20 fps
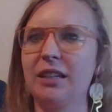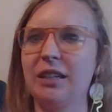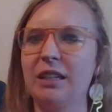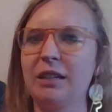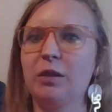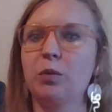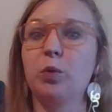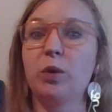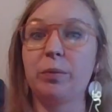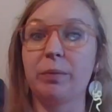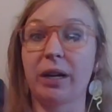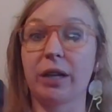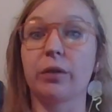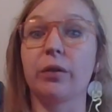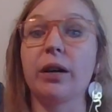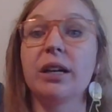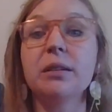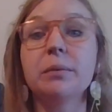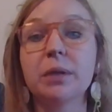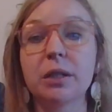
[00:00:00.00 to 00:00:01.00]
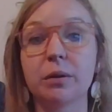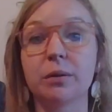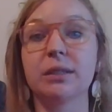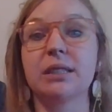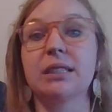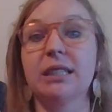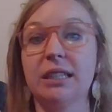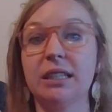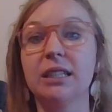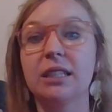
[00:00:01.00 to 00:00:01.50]
it, when my grandma
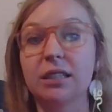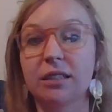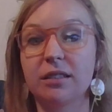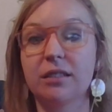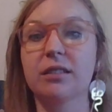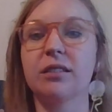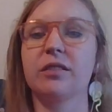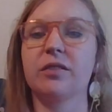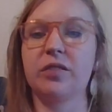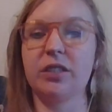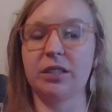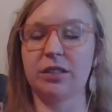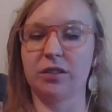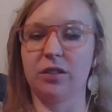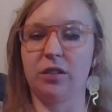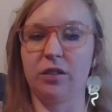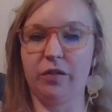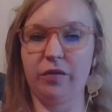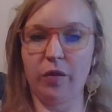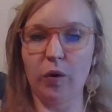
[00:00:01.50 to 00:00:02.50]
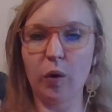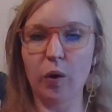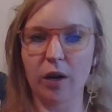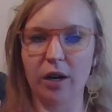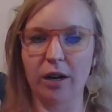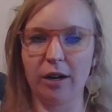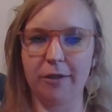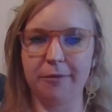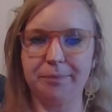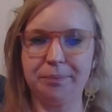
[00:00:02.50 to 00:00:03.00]
was in the physical
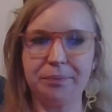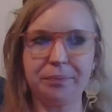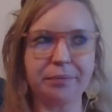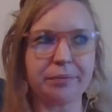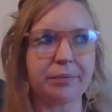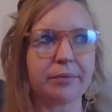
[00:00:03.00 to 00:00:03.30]
form,